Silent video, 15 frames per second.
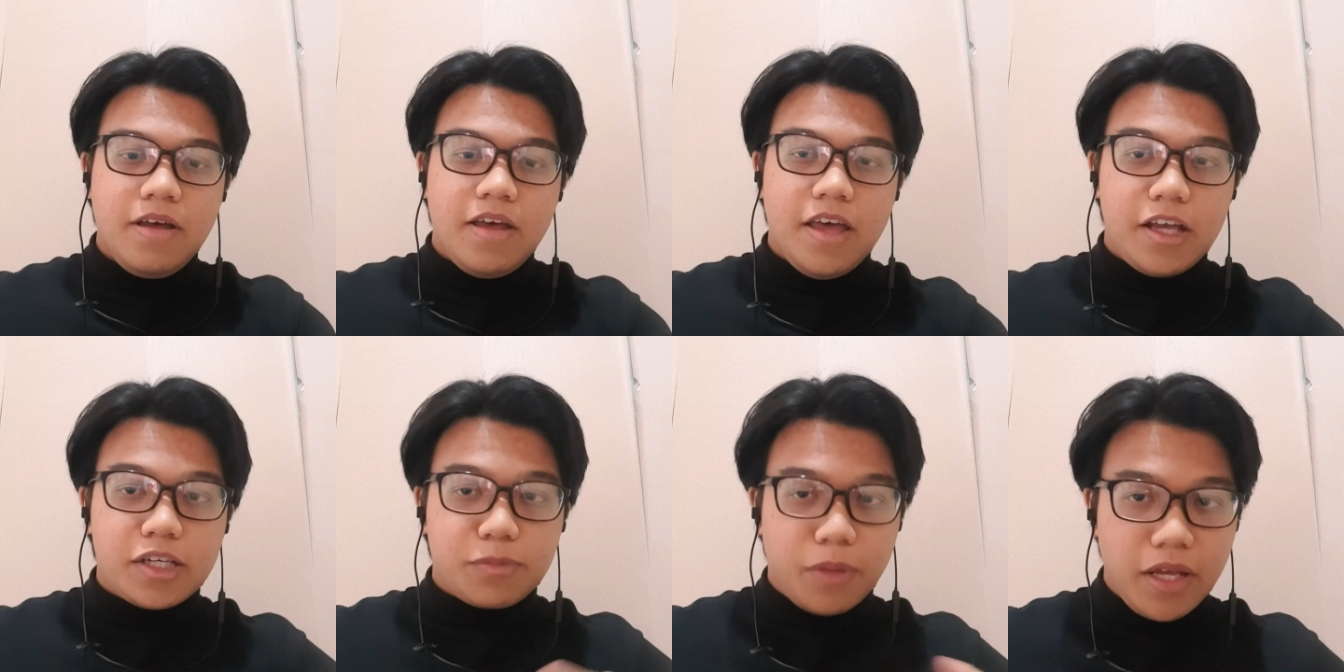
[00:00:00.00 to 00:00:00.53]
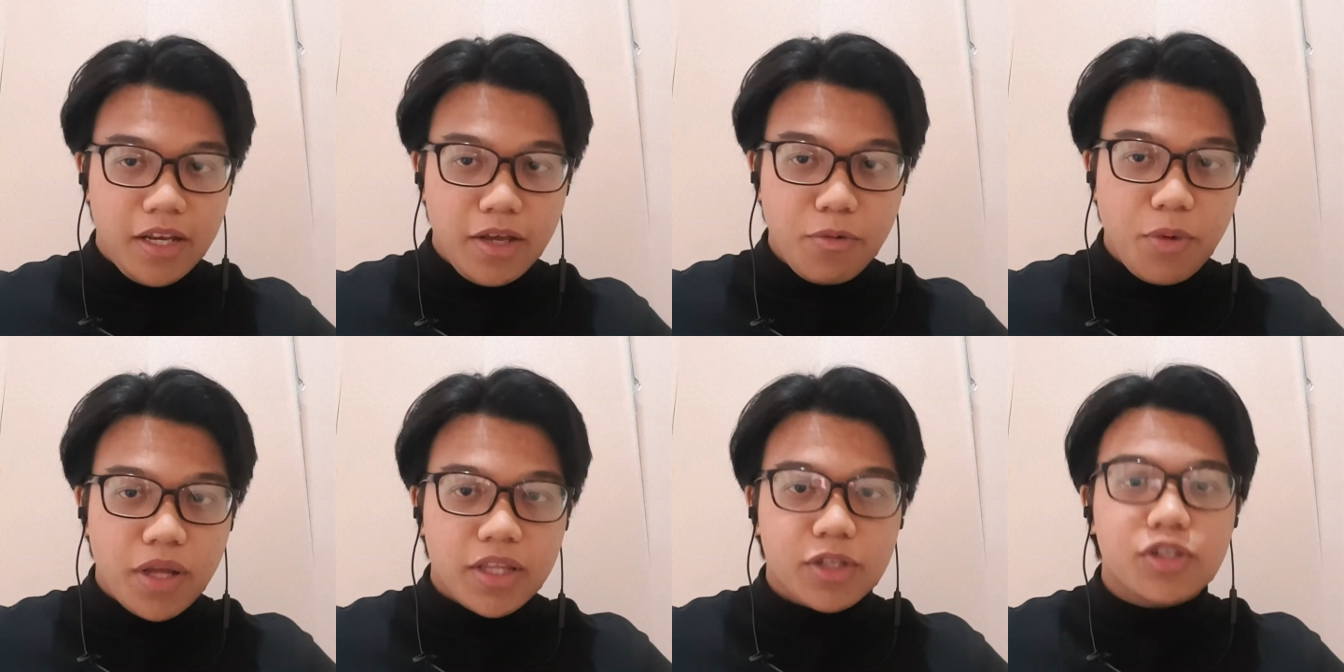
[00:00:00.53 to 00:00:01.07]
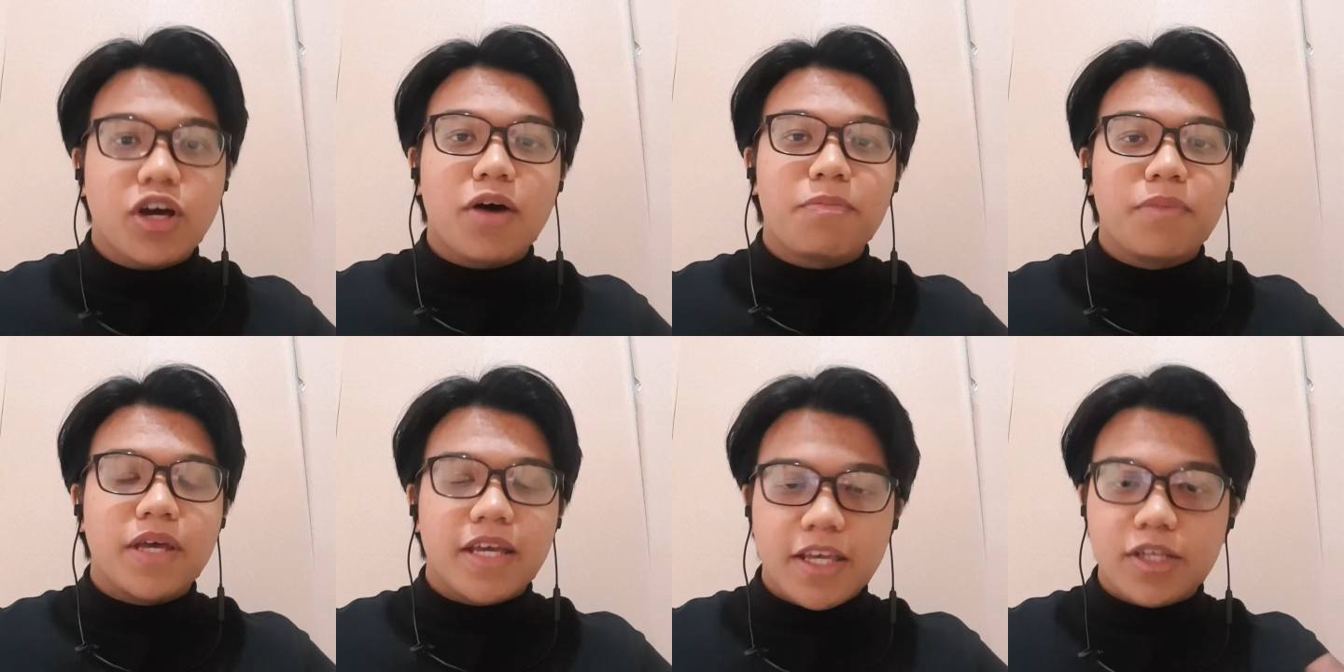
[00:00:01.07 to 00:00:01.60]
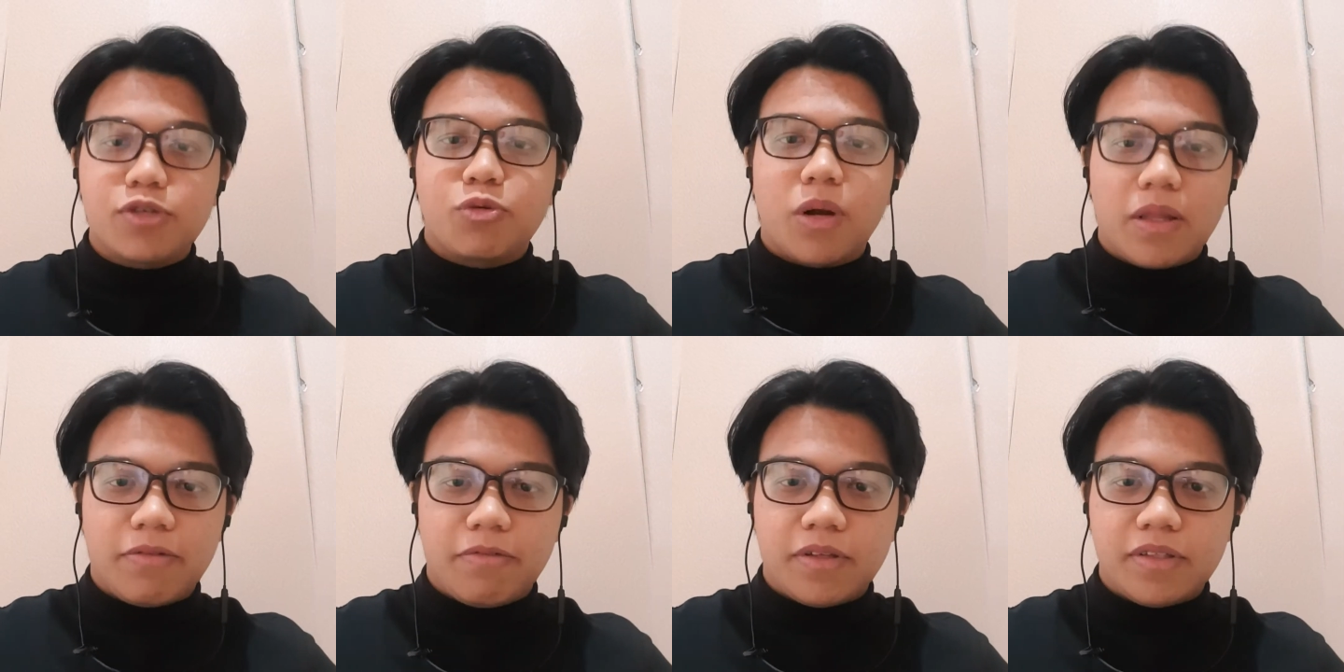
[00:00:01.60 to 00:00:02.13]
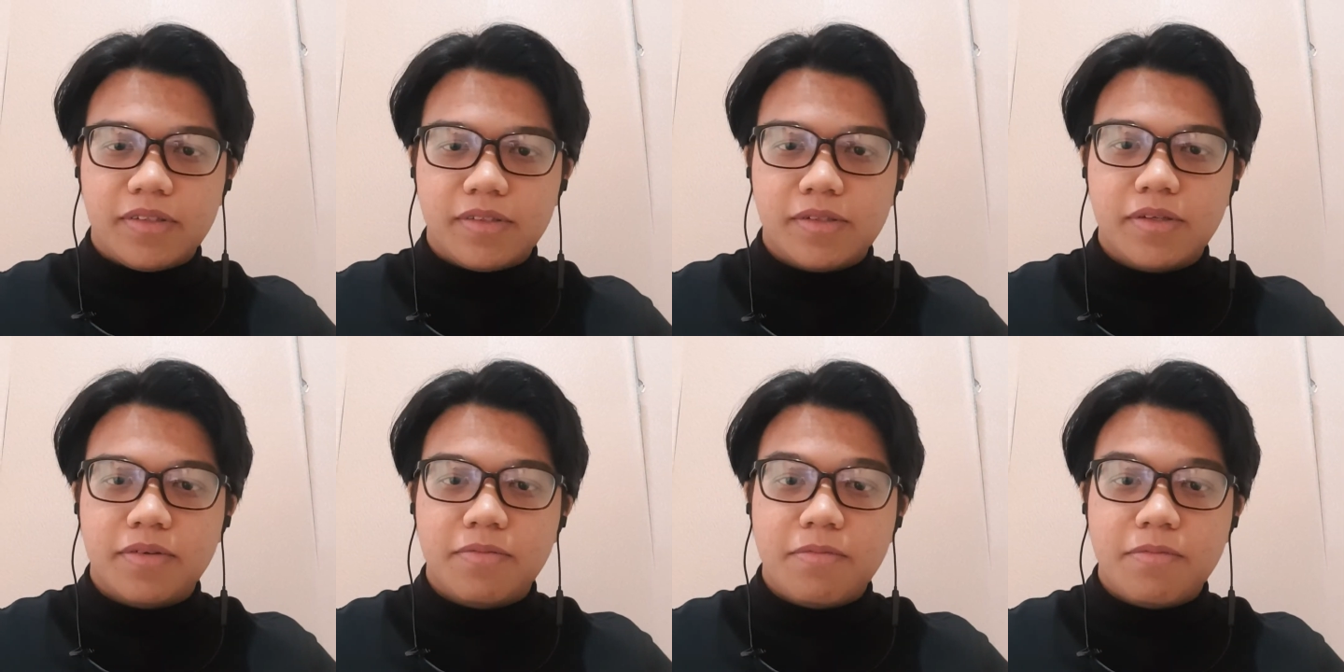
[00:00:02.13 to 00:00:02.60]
explaining why the topic is relevant.